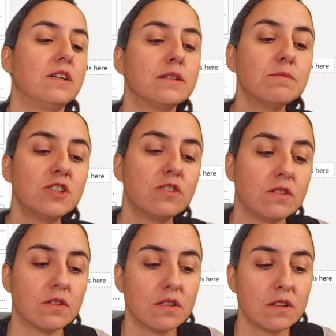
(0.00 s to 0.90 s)
Let me show
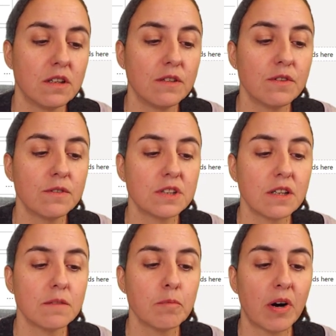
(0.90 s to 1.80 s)
you. If you've
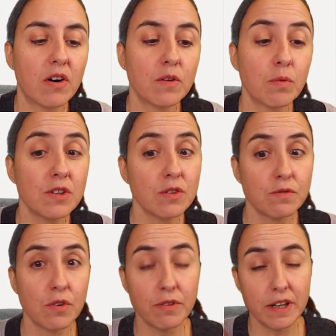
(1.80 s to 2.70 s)
seen part one, you've
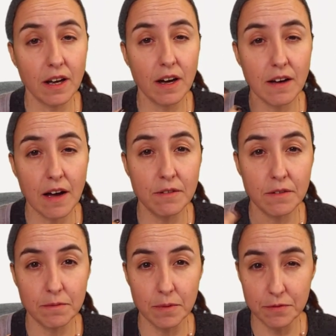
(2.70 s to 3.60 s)
already have
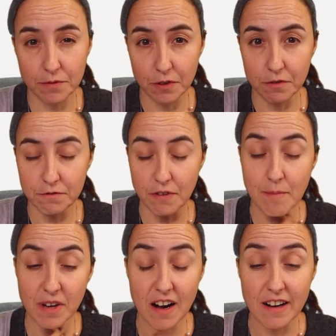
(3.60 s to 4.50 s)
a few
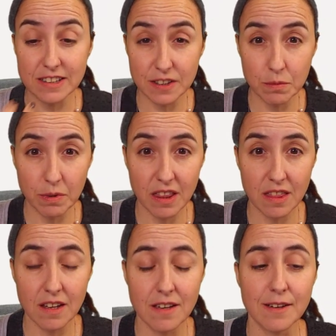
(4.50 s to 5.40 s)
familiarity with
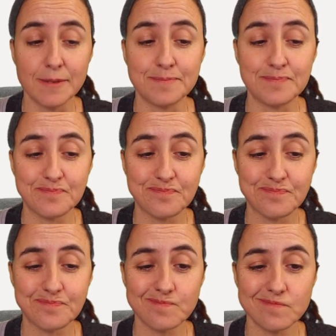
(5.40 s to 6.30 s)
the
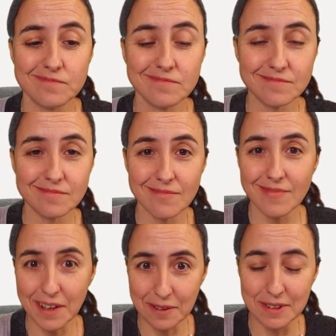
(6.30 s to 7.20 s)

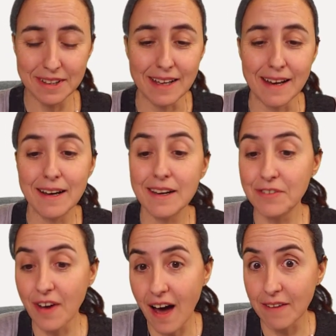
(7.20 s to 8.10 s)
data. If
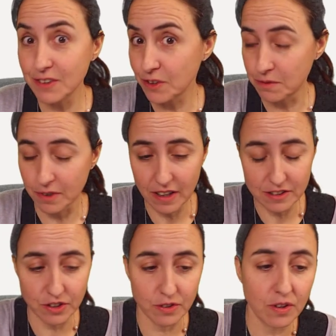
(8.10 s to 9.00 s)
you haven't, don't worry, I'll
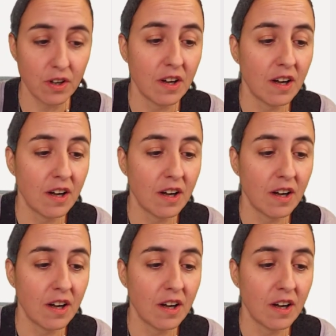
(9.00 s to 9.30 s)
show you.